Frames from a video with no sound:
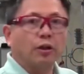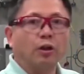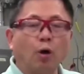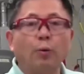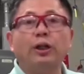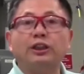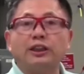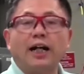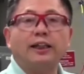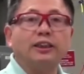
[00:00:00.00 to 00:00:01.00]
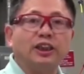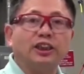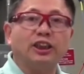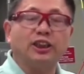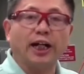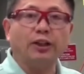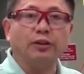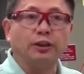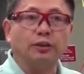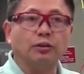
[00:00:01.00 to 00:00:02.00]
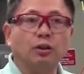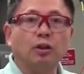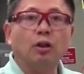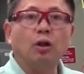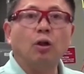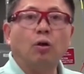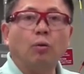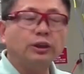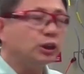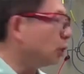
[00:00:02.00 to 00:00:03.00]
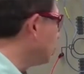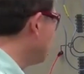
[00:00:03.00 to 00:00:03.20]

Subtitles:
Now we're going to start the DC generator. What you do